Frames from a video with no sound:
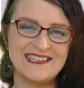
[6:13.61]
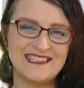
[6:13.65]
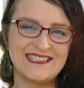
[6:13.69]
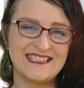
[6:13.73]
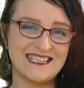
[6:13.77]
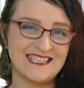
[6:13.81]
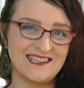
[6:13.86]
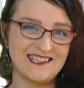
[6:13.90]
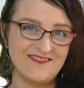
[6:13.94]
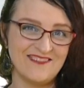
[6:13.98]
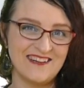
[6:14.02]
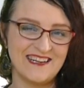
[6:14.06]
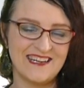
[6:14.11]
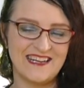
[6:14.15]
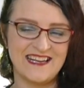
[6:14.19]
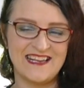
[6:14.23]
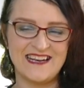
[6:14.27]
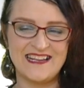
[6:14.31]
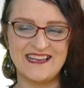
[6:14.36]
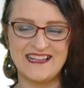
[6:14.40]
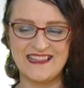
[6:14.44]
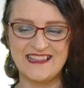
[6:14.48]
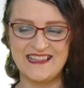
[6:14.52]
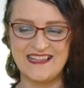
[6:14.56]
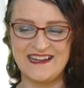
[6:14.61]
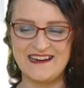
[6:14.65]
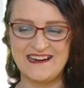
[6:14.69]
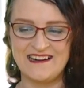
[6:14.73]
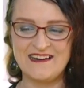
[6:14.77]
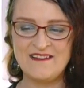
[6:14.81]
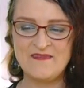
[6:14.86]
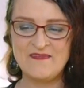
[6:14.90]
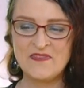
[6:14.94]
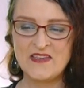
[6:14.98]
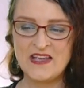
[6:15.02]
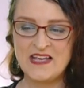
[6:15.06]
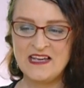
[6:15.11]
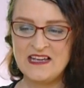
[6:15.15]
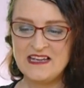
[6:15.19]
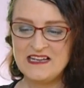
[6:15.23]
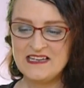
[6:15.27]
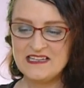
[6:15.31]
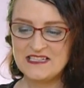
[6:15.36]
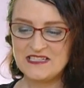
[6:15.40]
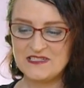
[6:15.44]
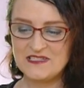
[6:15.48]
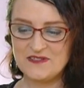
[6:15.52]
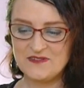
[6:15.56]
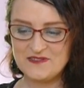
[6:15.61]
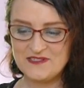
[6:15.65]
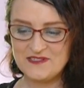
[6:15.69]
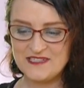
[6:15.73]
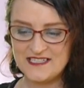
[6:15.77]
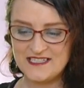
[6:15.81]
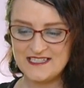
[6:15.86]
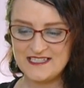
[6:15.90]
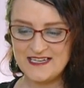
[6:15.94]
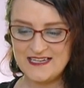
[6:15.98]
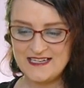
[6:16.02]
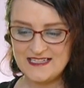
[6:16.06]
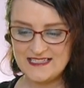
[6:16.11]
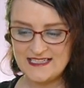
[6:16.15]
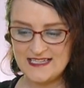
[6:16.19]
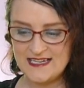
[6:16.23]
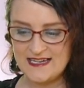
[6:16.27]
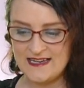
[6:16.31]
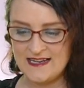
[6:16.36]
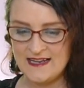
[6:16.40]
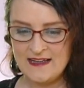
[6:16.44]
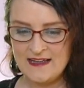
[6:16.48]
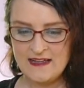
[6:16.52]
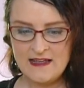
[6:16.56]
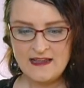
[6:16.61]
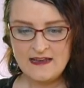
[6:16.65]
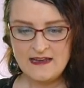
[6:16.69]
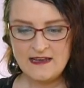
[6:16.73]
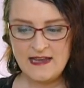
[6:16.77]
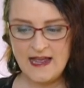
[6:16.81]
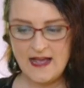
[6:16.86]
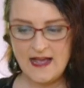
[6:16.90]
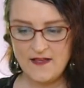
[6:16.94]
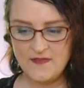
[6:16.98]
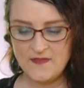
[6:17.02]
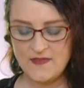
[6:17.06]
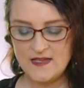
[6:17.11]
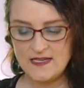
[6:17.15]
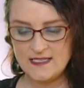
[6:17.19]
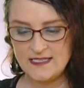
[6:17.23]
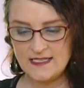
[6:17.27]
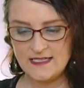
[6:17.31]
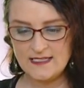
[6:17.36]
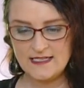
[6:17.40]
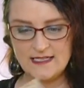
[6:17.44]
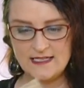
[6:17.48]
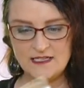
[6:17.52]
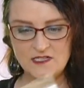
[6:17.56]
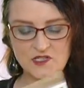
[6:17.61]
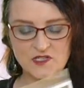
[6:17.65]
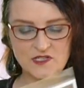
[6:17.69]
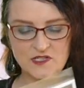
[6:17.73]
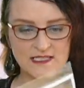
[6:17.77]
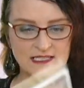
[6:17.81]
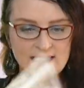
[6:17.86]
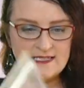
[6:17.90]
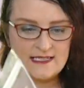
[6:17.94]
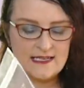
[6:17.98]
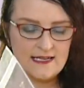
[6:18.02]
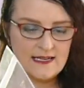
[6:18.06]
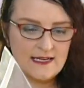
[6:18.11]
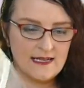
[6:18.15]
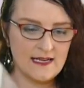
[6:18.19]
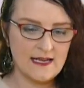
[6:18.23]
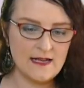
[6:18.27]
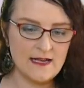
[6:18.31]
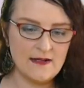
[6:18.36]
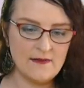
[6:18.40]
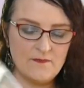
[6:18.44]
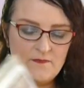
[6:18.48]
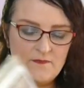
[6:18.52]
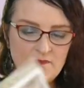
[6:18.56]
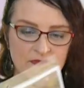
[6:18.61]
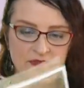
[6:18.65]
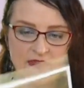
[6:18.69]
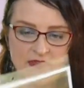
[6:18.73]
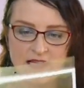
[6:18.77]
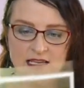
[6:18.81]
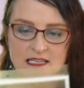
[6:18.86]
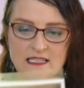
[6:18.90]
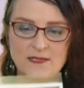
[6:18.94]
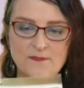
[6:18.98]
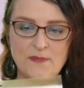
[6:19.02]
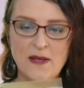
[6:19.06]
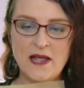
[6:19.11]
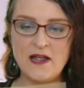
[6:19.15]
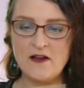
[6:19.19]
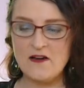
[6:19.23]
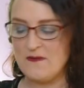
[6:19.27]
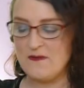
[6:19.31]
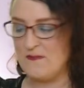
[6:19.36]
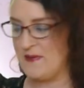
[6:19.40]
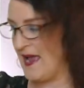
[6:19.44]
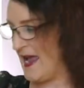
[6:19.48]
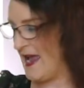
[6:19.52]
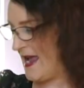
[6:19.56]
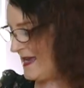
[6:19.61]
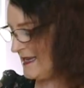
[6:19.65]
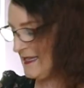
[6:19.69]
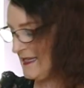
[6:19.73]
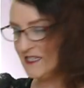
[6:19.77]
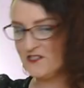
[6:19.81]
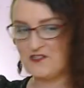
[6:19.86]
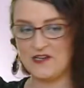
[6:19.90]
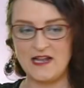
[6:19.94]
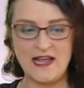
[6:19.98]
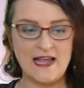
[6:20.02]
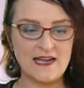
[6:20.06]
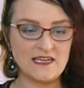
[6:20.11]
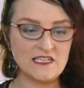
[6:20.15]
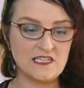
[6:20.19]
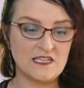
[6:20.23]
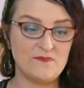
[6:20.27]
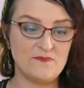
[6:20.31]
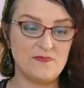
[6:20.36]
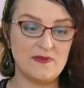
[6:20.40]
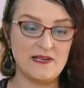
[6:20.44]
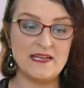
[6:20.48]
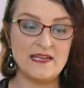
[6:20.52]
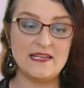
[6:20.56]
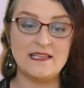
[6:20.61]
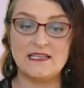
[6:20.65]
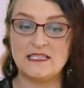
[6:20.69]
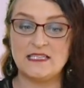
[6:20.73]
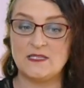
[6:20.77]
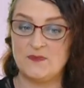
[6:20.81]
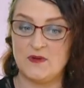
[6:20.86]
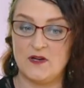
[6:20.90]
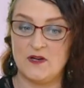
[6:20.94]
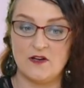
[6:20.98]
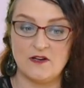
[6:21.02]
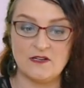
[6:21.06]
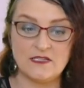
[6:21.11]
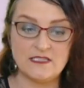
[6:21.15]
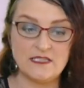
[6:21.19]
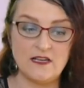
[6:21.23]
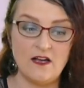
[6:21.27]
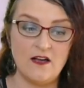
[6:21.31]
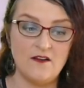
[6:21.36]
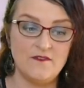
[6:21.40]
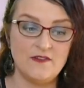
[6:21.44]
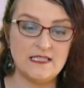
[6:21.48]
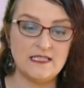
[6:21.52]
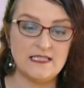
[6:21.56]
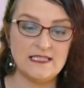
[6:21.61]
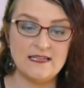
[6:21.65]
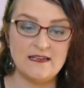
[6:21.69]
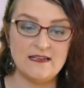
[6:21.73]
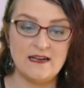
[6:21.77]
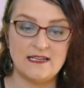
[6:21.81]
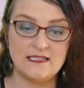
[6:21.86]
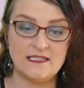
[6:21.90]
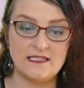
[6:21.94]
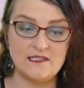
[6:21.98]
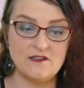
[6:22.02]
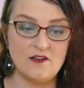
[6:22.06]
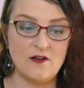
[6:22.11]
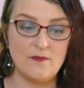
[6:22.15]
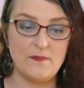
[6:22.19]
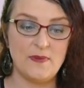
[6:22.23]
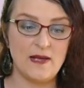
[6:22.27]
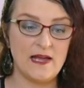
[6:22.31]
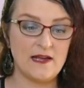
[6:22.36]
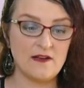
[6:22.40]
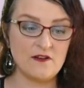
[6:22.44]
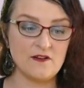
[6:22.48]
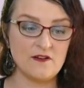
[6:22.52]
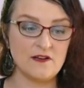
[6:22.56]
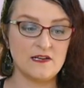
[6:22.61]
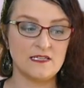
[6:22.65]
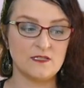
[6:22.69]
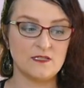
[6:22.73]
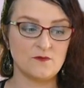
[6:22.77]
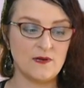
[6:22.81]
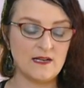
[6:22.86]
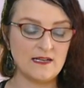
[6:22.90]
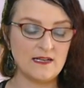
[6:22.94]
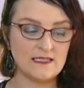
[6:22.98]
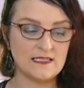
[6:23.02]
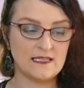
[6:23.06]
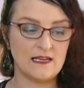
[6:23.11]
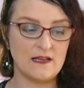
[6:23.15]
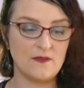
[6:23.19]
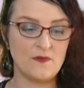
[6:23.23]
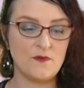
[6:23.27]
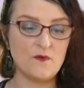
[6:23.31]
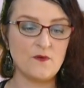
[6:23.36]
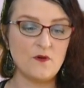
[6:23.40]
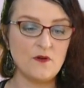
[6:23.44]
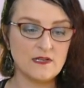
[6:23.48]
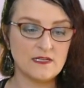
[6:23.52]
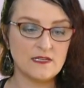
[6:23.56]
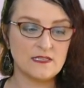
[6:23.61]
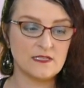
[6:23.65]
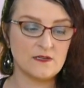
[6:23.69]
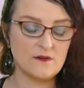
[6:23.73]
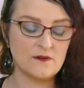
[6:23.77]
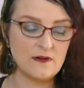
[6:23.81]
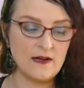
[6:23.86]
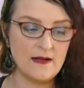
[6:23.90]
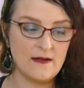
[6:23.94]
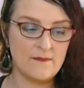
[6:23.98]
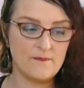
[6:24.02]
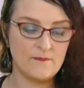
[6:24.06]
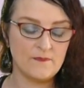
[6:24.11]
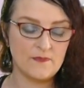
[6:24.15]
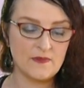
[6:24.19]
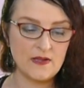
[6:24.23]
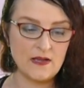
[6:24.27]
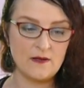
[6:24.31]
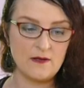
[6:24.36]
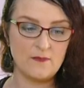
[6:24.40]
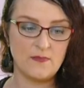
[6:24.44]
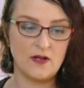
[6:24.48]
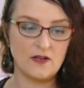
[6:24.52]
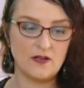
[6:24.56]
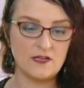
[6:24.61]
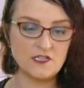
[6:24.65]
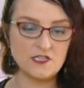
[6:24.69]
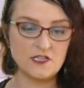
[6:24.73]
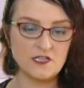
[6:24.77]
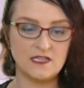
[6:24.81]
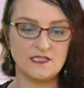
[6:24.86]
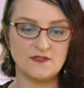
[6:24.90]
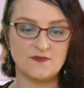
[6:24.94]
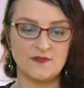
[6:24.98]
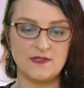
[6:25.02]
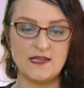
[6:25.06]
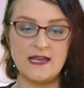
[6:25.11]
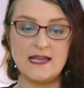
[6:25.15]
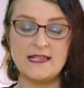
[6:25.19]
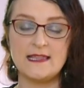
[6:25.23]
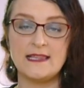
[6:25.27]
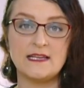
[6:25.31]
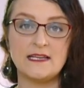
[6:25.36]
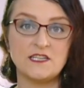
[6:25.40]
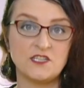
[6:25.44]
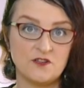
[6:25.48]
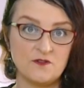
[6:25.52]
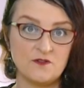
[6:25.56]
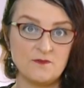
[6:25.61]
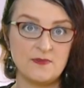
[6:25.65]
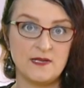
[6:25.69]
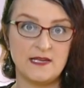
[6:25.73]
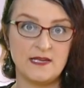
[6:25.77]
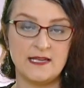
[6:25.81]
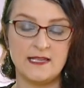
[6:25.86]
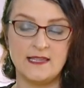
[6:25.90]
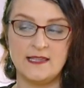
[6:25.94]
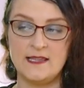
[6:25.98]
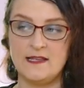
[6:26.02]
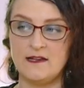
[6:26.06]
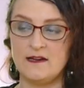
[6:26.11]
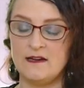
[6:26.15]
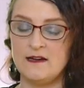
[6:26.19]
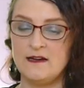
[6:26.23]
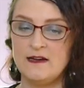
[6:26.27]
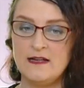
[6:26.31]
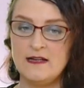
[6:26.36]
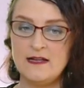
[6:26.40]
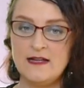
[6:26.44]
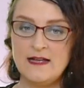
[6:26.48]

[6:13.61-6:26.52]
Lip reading: So we're getting there. So she is here. Now this is interesting. These pair of pants should actually be in this box. Obviously I did not pack her as well as I thought, so I apologize for that. That should be in there.